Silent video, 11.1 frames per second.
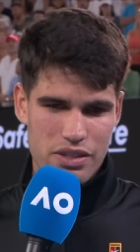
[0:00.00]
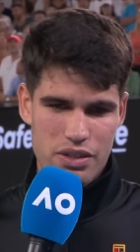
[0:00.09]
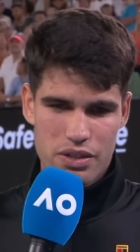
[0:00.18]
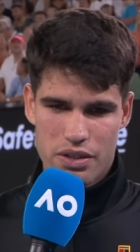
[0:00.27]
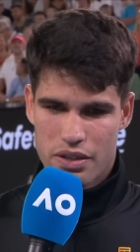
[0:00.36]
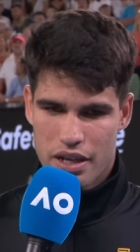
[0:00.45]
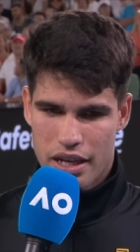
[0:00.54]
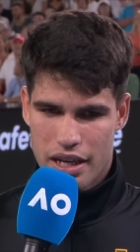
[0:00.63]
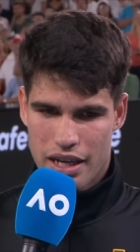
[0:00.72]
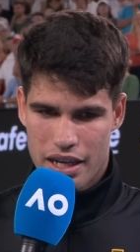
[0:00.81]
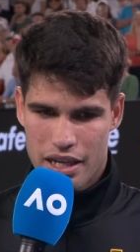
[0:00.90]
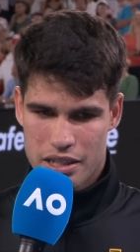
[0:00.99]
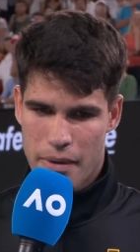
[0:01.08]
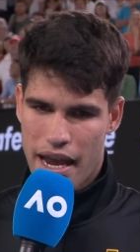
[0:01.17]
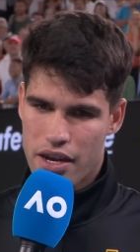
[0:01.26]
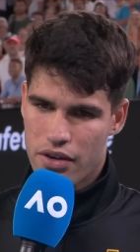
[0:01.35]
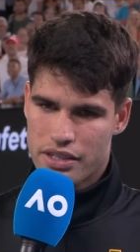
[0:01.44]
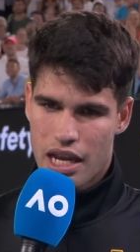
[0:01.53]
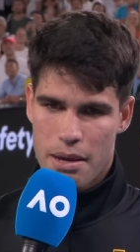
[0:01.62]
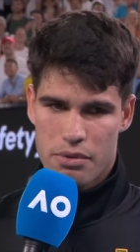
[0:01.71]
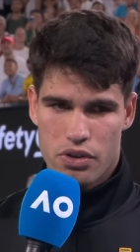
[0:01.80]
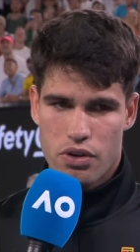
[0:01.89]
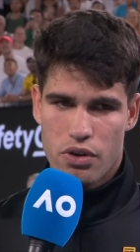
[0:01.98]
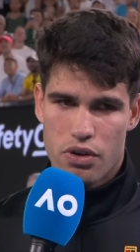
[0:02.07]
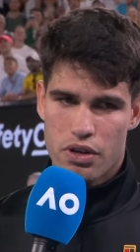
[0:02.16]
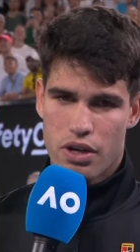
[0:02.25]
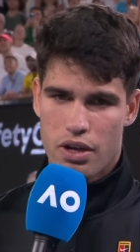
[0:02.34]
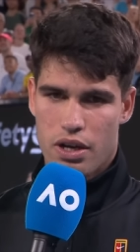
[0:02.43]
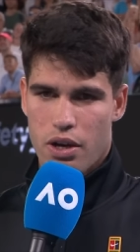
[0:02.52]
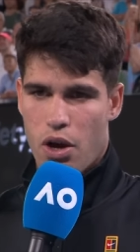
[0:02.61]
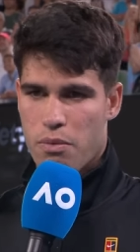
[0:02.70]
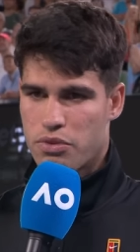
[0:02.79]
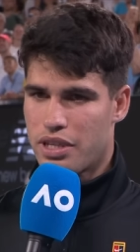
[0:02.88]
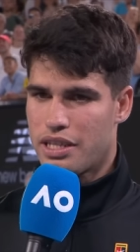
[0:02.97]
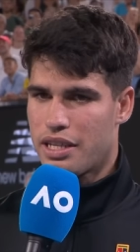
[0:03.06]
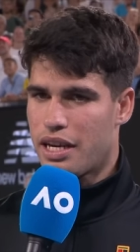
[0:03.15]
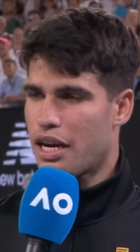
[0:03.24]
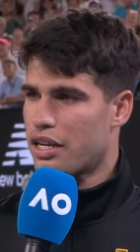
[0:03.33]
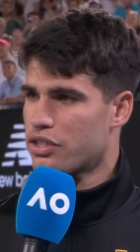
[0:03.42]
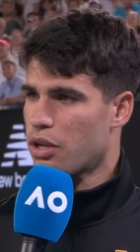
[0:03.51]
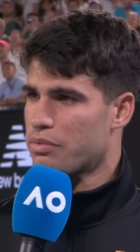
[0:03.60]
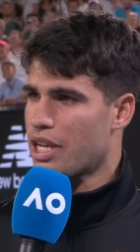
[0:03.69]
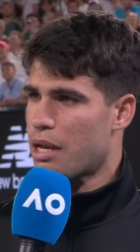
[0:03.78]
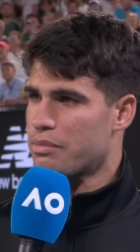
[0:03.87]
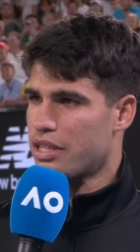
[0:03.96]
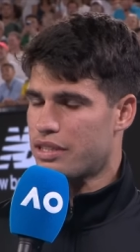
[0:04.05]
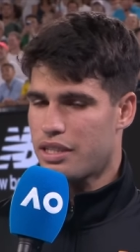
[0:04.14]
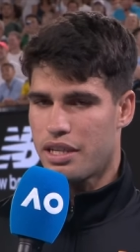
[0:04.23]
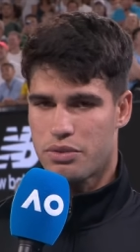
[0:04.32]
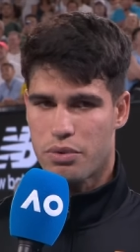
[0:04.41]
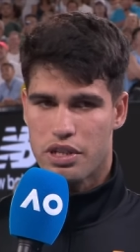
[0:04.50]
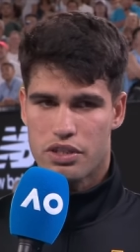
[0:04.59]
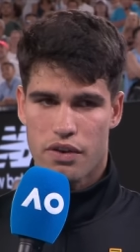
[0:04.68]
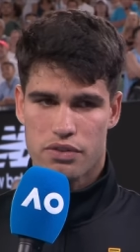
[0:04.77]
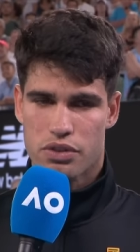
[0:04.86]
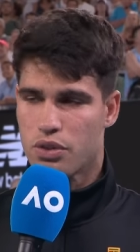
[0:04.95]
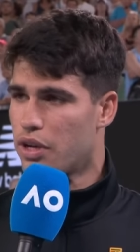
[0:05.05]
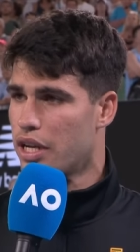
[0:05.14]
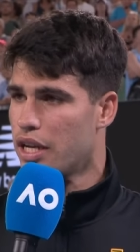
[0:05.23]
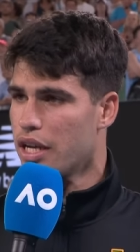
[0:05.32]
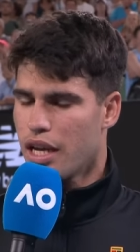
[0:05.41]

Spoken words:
to smile all the time on the court. Obviously, there are some times that it's really tough to do it.